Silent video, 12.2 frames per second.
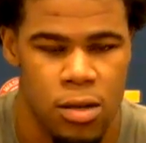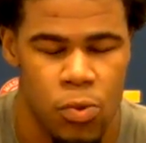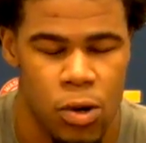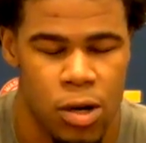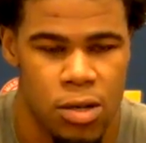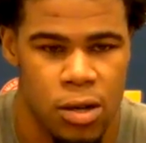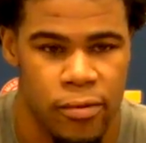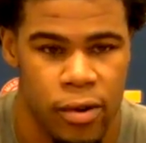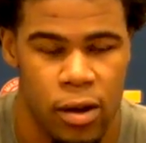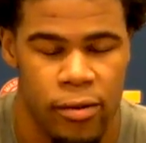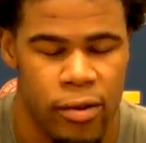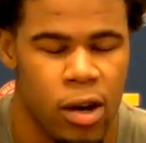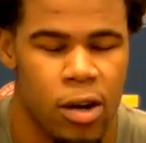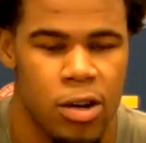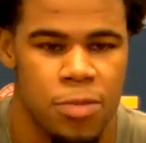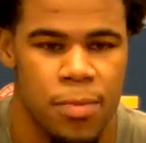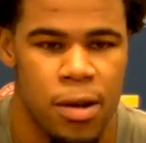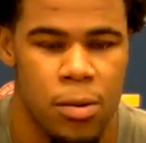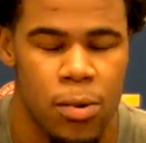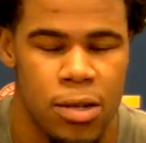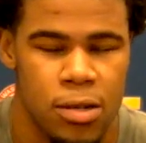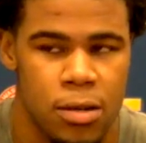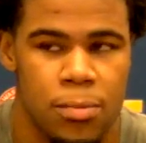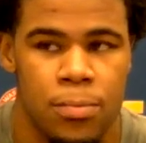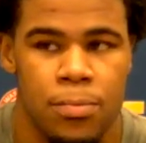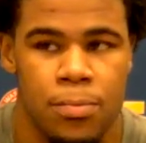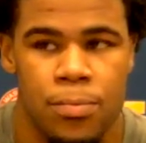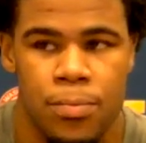his words of, of encouragement and wisdom.